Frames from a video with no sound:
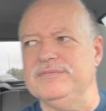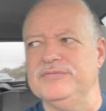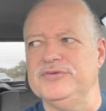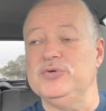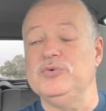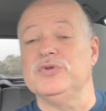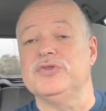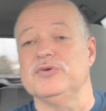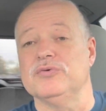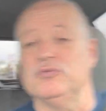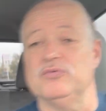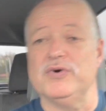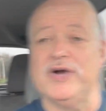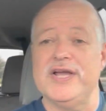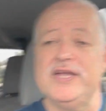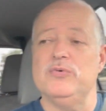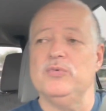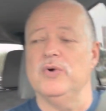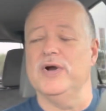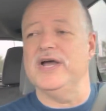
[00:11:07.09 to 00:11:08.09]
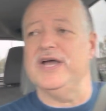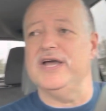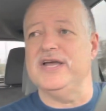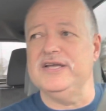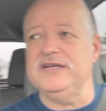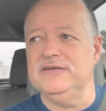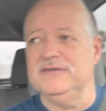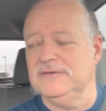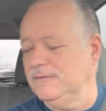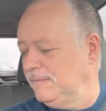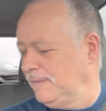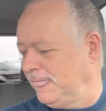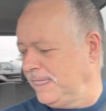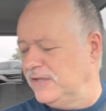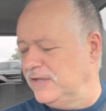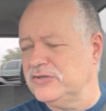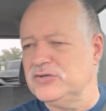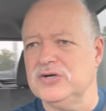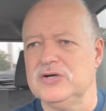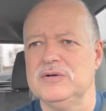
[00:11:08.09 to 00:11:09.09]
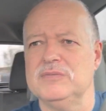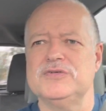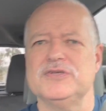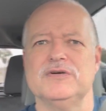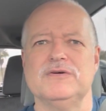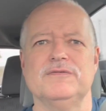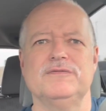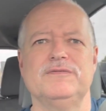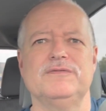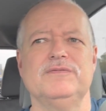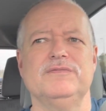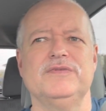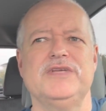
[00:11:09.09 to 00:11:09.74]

do it the right way in terms of